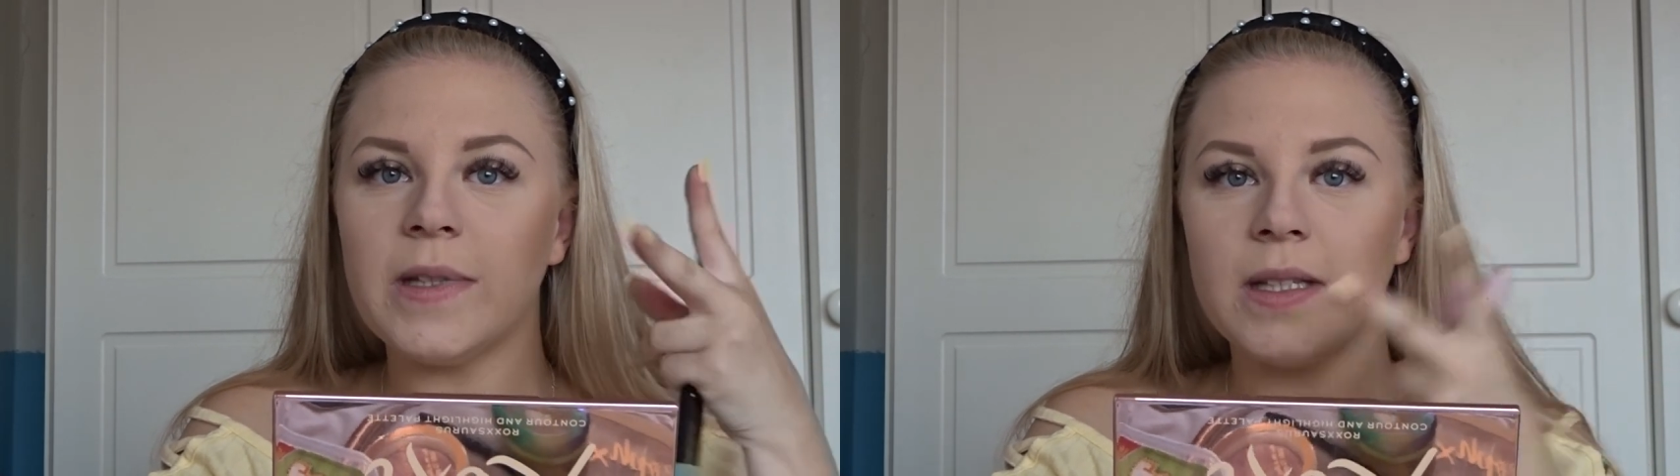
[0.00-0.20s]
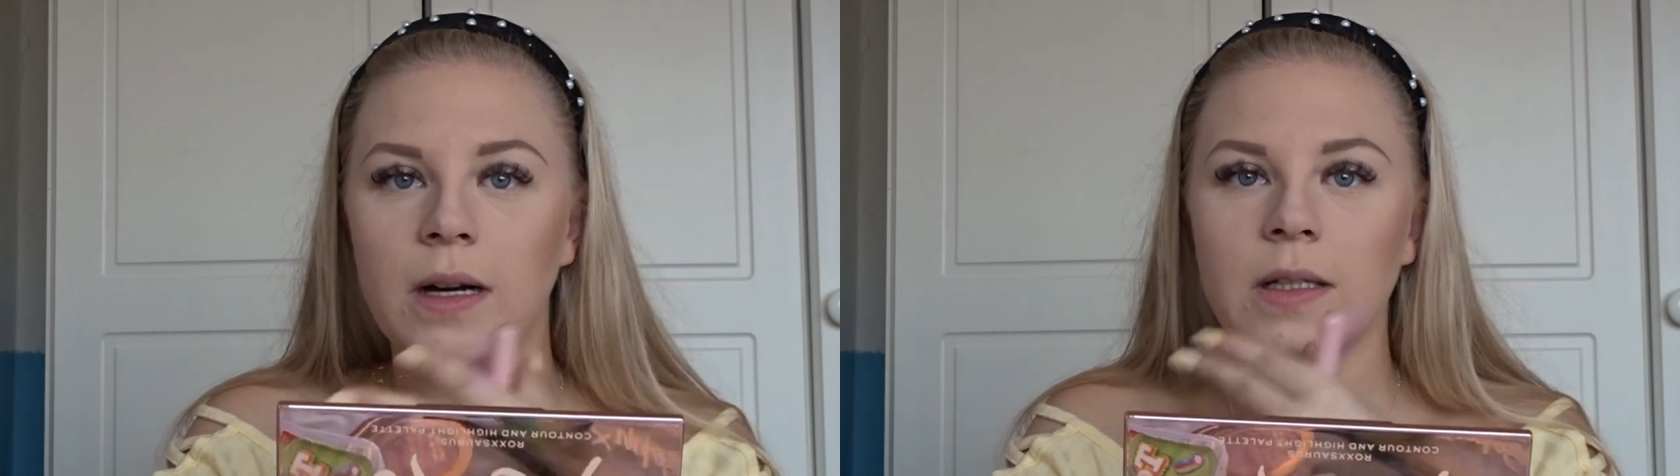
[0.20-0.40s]

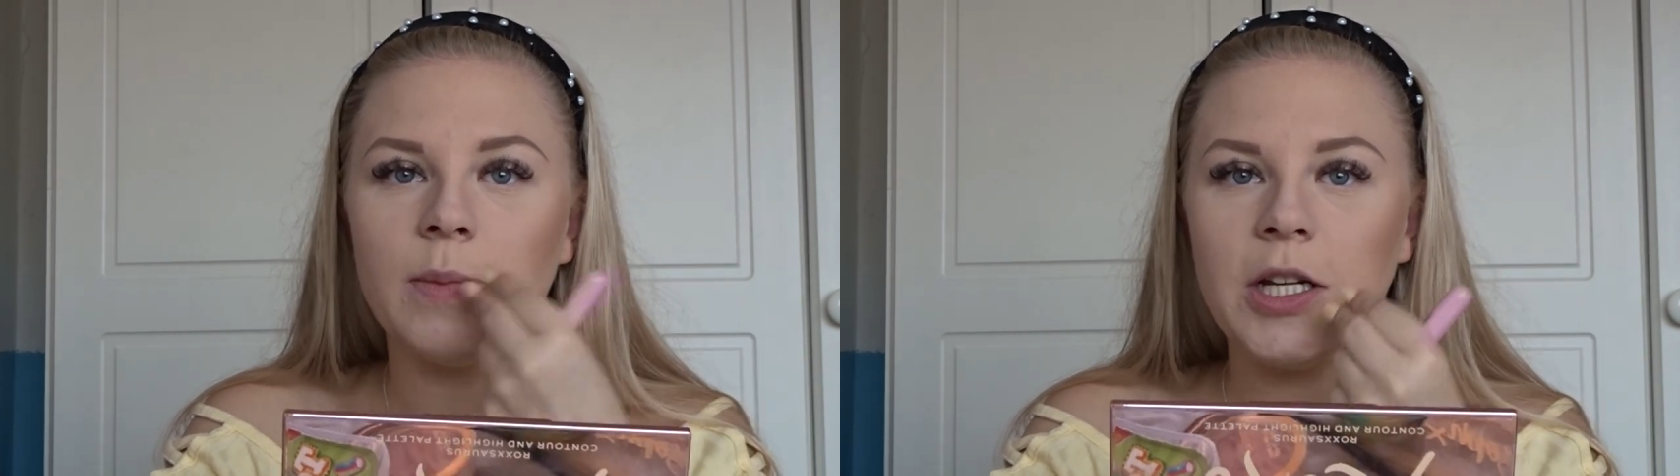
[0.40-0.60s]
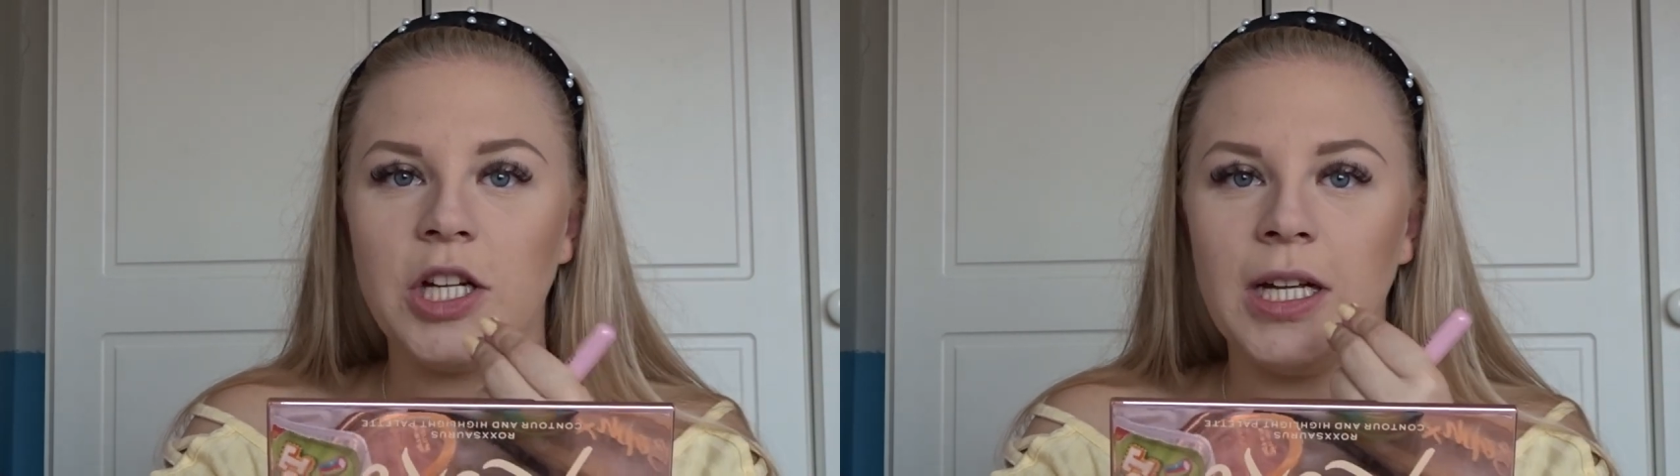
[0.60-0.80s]

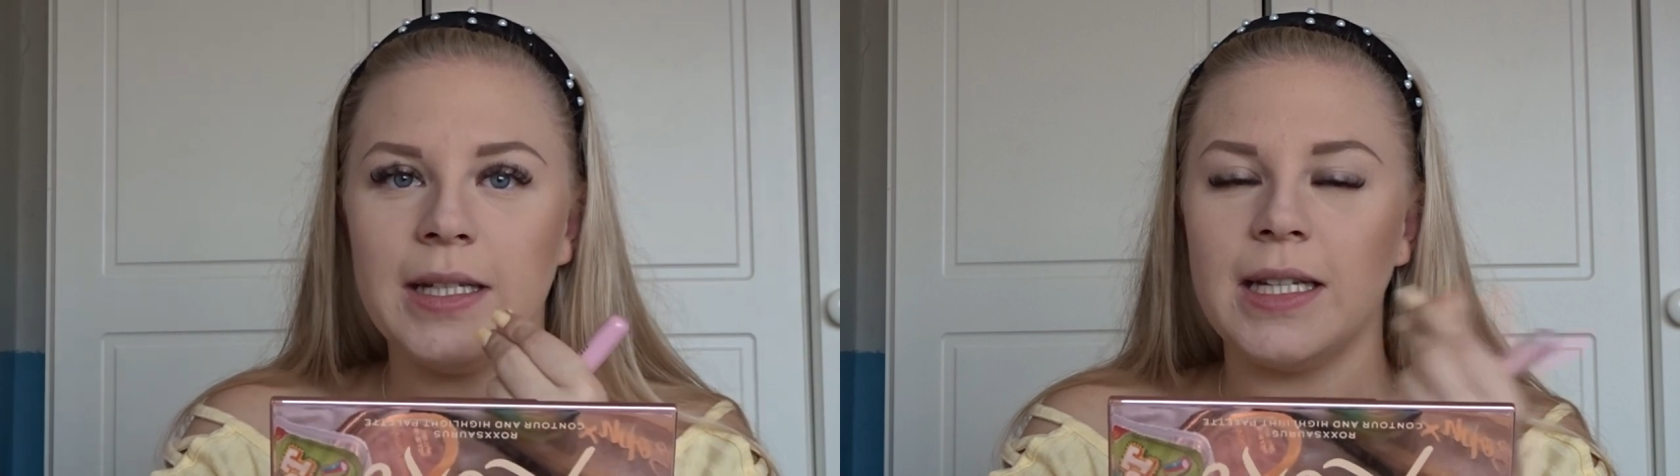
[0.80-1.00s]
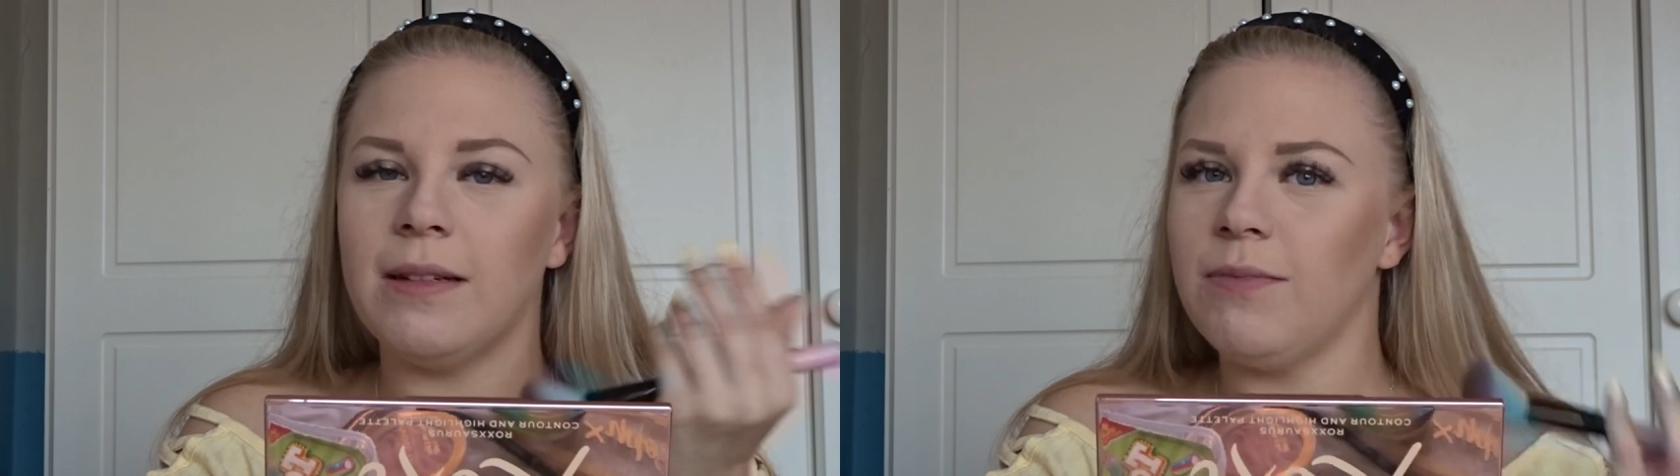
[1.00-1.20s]
sucks my
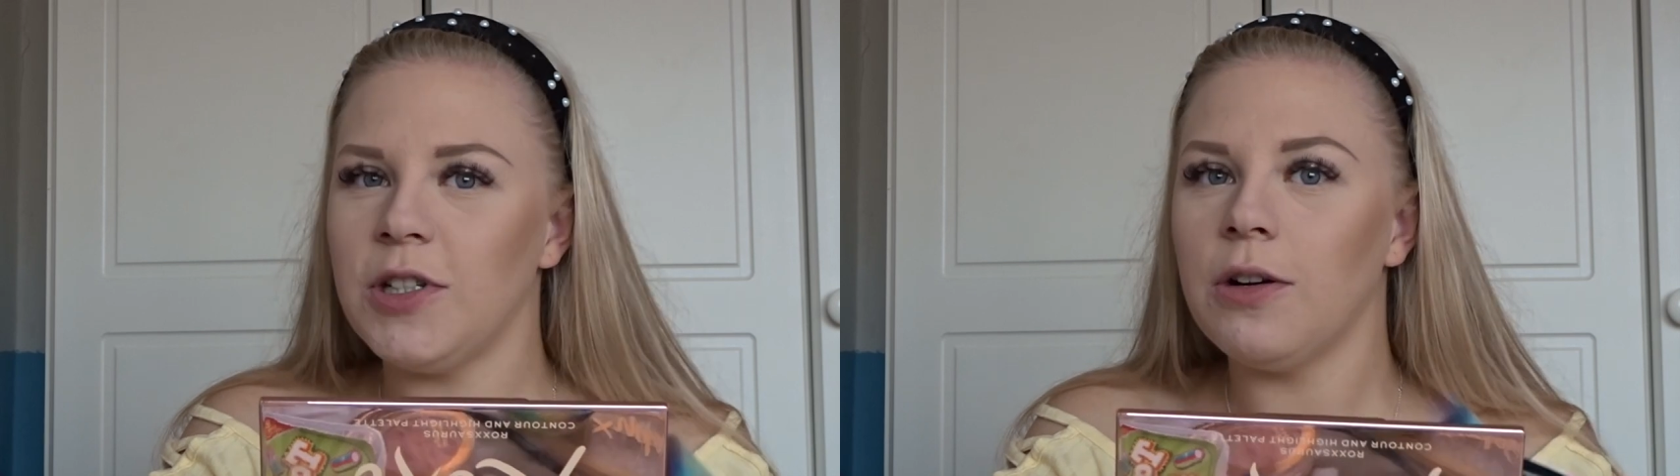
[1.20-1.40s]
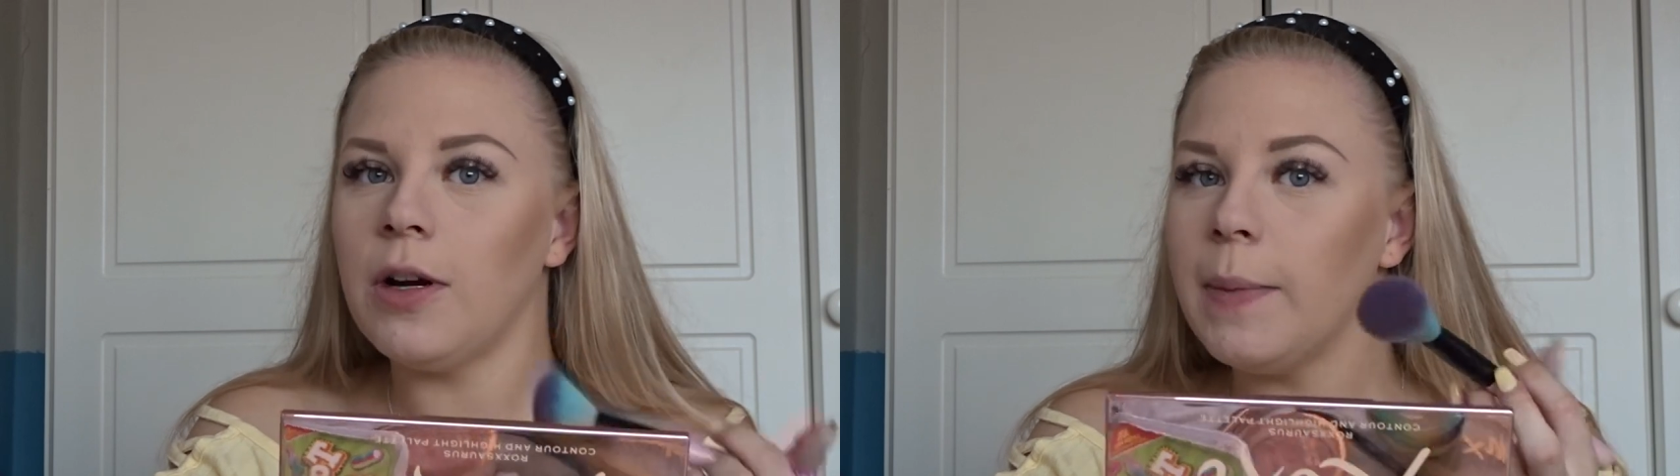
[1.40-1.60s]
cheeks in
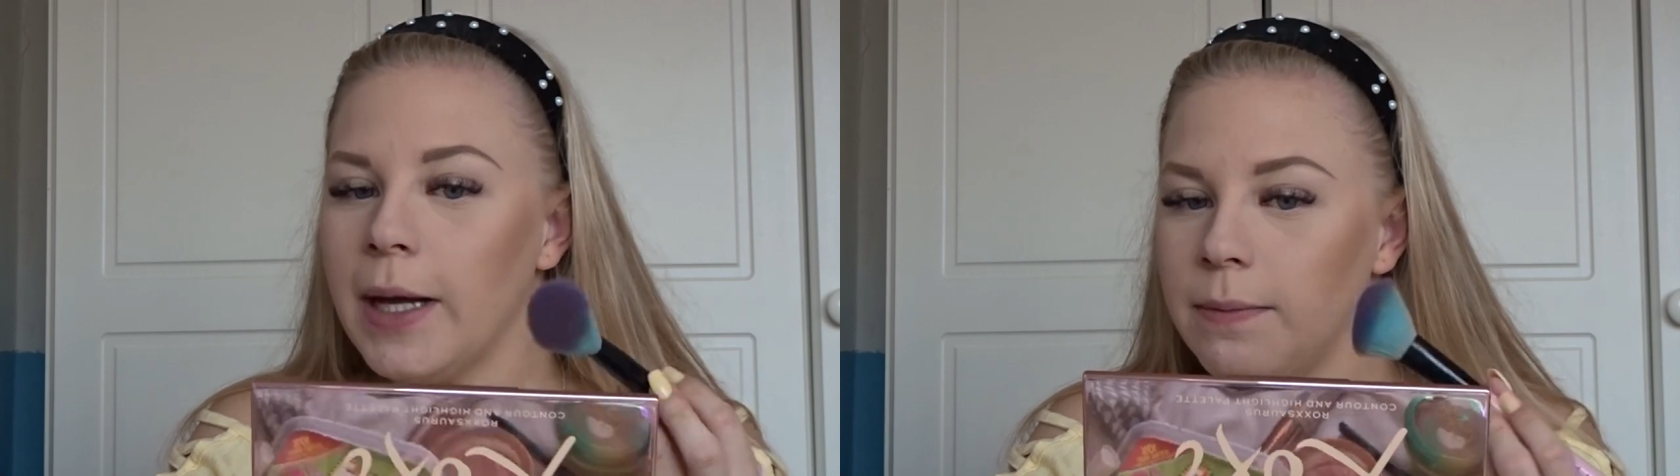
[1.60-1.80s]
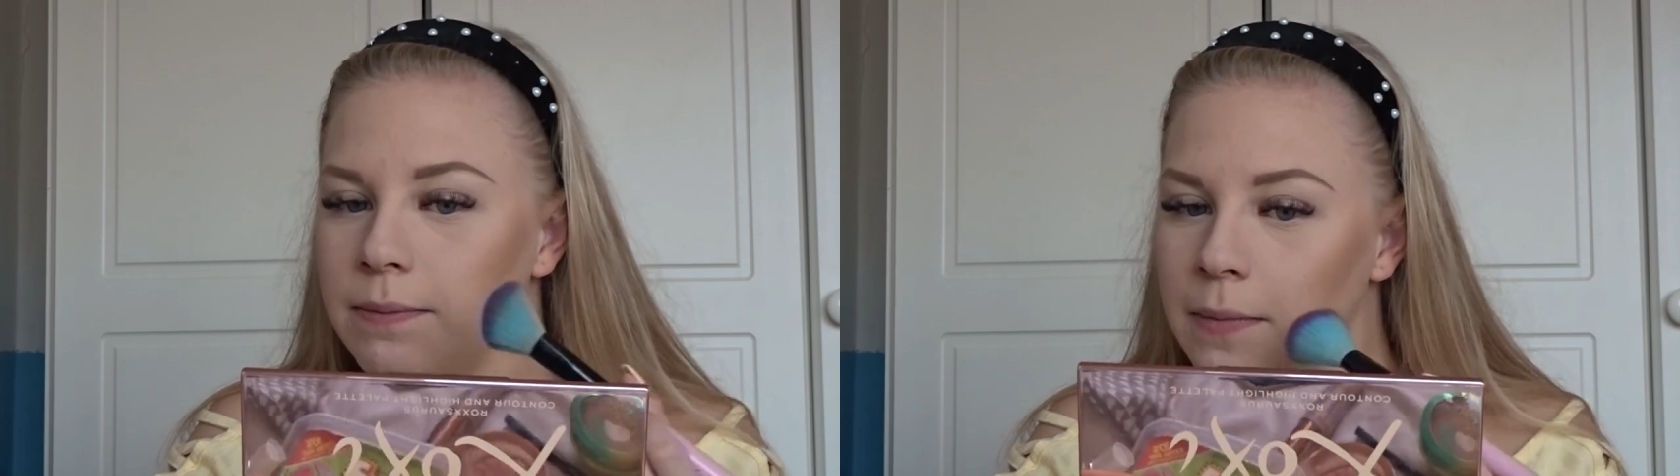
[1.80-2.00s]
do you know what I
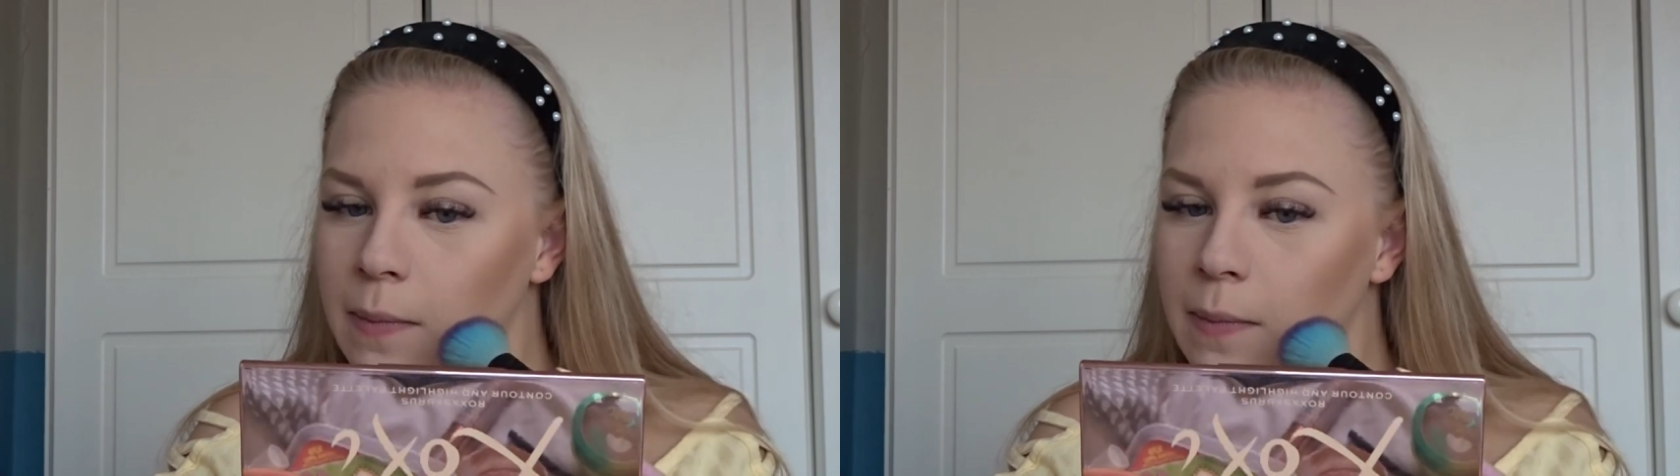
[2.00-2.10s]
mean